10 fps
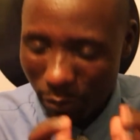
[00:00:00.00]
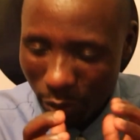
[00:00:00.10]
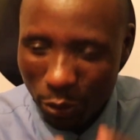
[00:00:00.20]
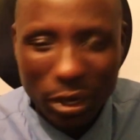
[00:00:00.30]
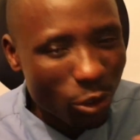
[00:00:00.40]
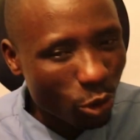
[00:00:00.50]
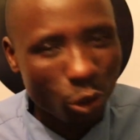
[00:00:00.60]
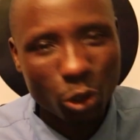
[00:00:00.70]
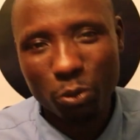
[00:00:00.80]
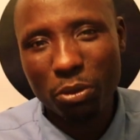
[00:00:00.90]
you, when you
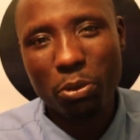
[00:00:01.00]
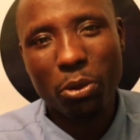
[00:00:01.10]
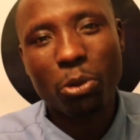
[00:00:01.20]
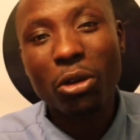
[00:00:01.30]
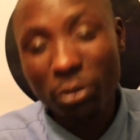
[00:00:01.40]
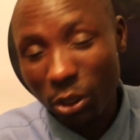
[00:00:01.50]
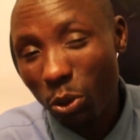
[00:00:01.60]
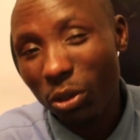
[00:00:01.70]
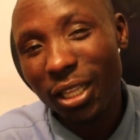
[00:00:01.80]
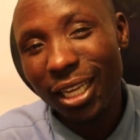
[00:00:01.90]
talk to people, you will be
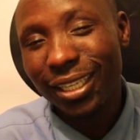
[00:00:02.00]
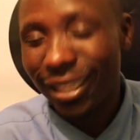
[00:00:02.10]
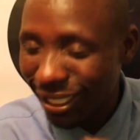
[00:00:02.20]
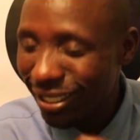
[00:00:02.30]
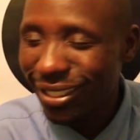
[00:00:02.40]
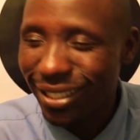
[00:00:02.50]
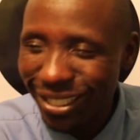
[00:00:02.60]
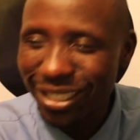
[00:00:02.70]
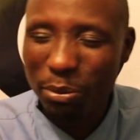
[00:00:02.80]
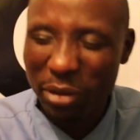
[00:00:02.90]
told that this is
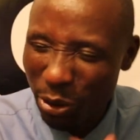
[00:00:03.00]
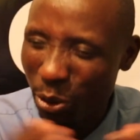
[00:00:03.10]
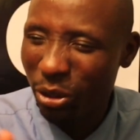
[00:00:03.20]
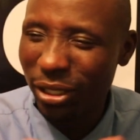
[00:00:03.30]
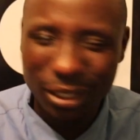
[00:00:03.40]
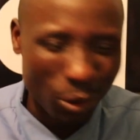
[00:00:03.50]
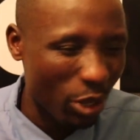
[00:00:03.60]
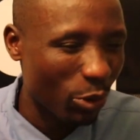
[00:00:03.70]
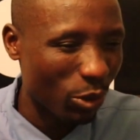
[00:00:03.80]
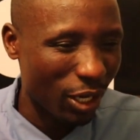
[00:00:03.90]
just beyond
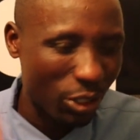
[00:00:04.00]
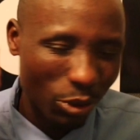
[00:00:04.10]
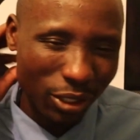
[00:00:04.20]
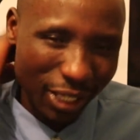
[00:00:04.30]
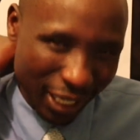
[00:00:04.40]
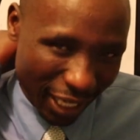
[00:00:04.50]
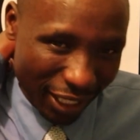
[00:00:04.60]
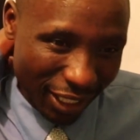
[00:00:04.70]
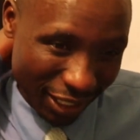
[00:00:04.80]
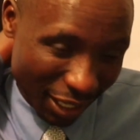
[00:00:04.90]
going to elections and
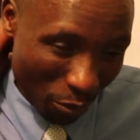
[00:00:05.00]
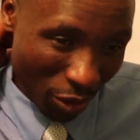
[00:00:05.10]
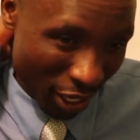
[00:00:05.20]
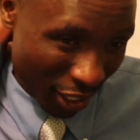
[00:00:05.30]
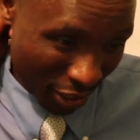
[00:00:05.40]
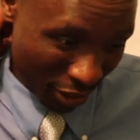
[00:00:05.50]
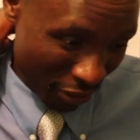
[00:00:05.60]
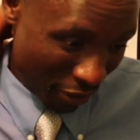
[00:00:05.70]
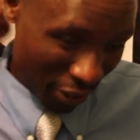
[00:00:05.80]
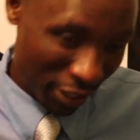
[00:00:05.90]
electing someone, and
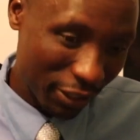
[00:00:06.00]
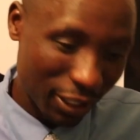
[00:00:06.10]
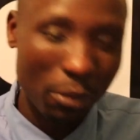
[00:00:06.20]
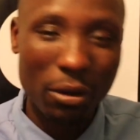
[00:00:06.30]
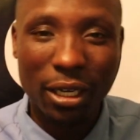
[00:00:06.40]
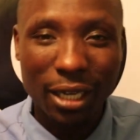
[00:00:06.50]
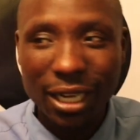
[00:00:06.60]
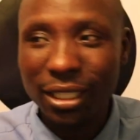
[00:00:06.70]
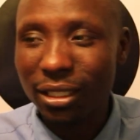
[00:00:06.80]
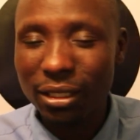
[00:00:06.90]
someone
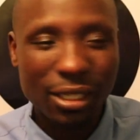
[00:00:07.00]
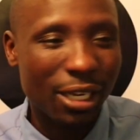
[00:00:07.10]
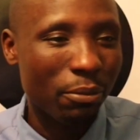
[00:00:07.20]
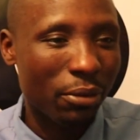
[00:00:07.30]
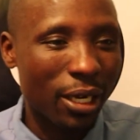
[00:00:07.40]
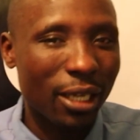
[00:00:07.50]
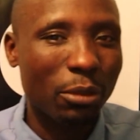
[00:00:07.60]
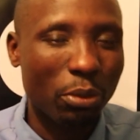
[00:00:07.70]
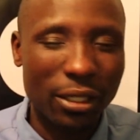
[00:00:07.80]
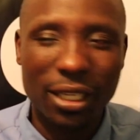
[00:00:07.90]
runs,
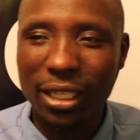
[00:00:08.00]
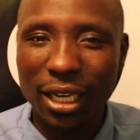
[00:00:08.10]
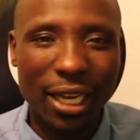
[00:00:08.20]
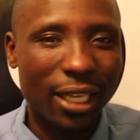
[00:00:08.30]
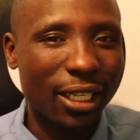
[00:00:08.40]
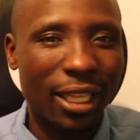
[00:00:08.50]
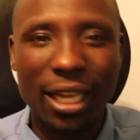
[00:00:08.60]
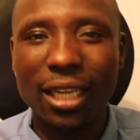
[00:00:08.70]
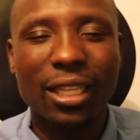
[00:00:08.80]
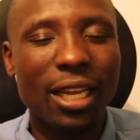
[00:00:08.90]
celebrates, president elect, and
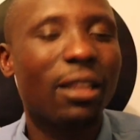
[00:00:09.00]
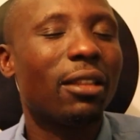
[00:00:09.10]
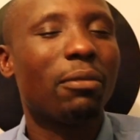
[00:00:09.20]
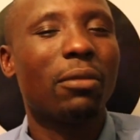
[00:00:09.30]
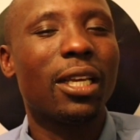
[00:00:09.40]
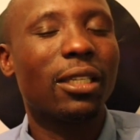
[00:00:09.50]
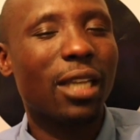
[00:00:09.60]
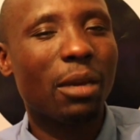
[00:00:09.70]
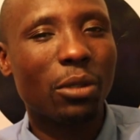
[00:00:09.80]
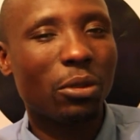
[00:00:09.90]
that then things
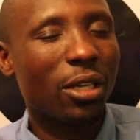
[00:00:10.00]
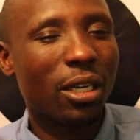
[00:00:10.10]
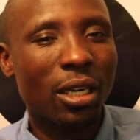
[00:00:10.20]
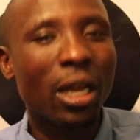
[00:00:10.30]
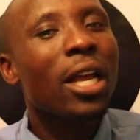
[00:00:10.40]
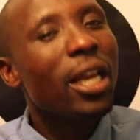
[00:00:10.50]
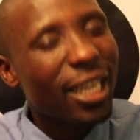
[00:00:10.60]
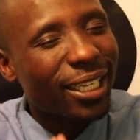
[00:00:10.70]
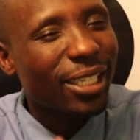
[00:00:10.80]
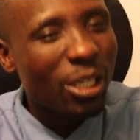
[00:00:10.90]
come to settle.
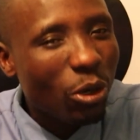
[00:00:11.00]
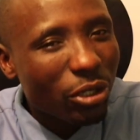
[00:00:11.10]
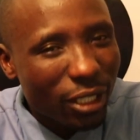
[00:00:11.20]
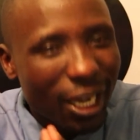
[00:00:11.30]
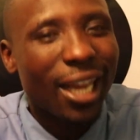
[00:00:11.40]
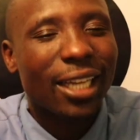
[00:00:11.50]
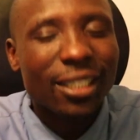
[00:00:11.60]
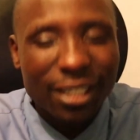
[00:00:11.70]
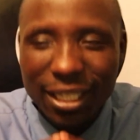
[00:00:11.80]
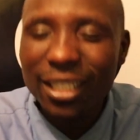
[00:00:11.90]
It's not
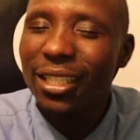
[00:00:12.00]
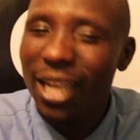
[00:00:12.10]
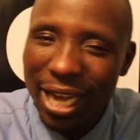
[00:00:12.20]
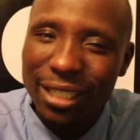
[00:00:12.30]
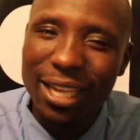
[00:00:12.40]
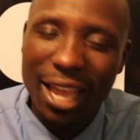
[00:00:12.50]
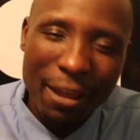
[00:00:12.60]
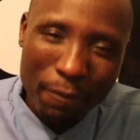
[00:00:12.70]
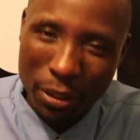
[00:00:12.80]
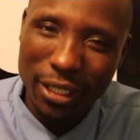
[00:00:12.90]
as easy as
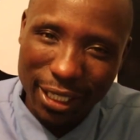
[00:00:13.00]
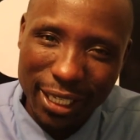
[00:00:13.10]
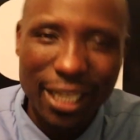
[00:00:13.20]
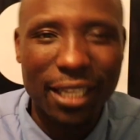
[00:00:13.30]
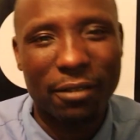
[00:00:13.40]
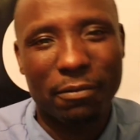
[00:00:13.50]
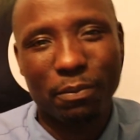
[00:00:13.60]
A, B, C, D